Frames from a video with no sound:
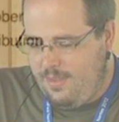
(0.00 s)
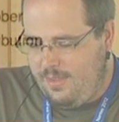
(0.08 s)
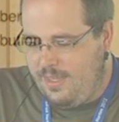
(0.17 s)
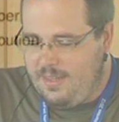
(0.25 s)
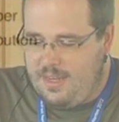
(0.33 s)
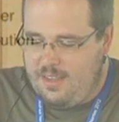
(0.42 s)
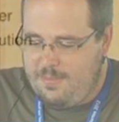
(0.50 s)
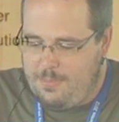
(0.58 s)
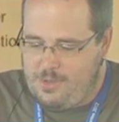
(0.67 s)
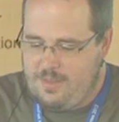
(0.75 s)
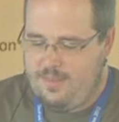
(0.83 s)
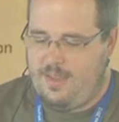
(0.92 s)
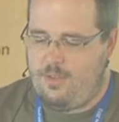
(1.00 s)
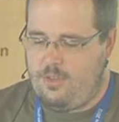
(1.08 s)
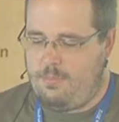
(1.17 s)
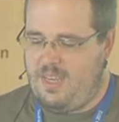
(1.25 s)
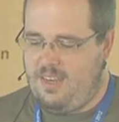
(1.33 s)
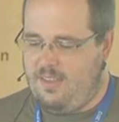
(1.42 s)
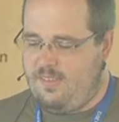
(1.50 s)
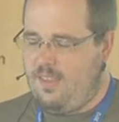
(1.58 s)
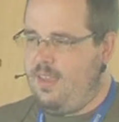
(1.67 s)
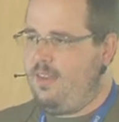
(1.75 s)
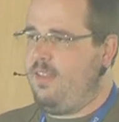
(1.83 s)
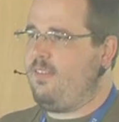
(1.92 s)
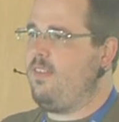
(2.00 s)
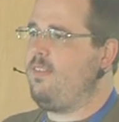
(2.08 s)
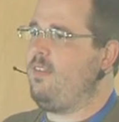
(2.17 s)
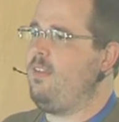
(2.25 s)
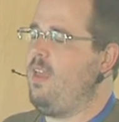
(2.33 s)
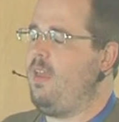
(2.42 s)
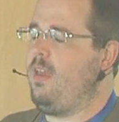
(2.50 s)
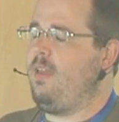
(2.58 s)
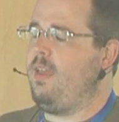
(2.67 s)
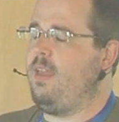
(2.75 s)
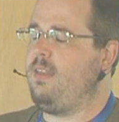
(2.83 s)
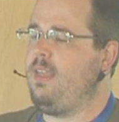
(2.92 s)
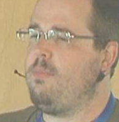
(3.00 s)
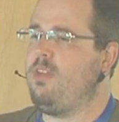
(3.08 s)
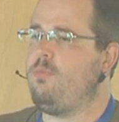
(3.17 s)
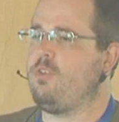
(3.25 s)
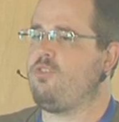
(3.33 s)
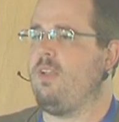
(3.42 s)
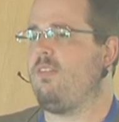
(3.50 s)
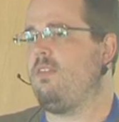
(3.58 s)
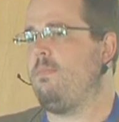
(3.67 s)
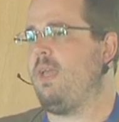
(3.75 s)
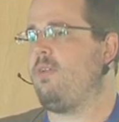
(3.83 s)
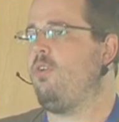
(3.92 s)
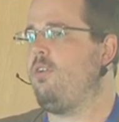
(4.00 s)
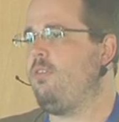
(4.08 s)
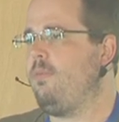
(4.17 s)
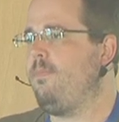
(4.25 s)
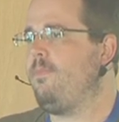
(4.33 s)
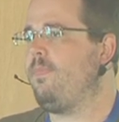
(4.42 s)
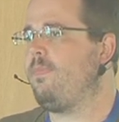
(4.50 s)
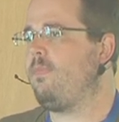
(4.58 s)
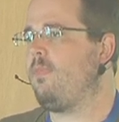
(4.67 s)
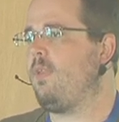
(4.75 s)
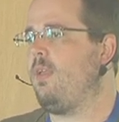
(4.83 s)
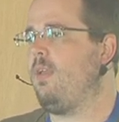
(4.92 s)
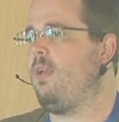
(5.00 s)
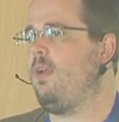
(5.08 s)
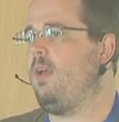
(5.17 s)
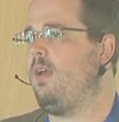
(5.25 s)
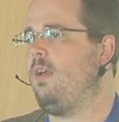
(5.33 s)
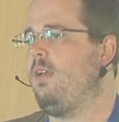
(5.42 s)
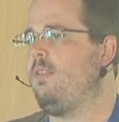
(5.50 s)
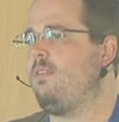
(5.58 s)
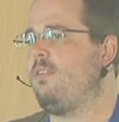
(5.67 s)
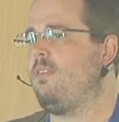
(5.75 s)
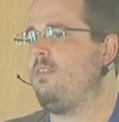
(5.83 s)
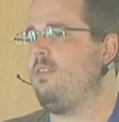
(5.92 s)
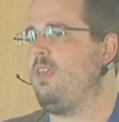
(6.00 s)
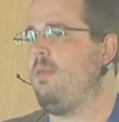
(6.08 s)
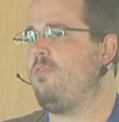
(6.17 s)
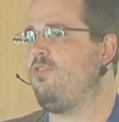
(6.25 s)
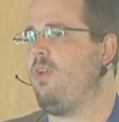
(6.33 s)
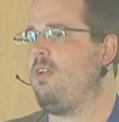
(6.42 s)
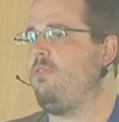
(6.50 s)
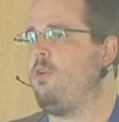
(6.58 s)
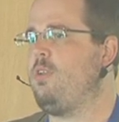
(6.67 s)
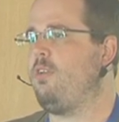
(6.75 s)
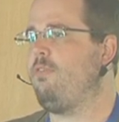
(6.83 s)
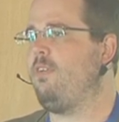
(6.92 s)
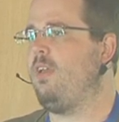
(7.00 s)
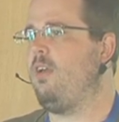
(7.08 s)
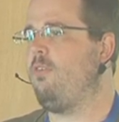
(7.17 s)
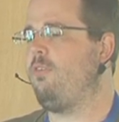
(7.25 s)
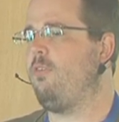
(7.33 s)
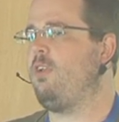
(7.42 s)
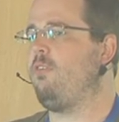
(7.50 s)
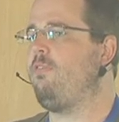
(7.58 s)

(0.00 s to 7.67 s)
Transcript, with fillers: Git Annex boils down to being an, assistant, uh, a daemon which runs in the background. And keeps track of all your, of all your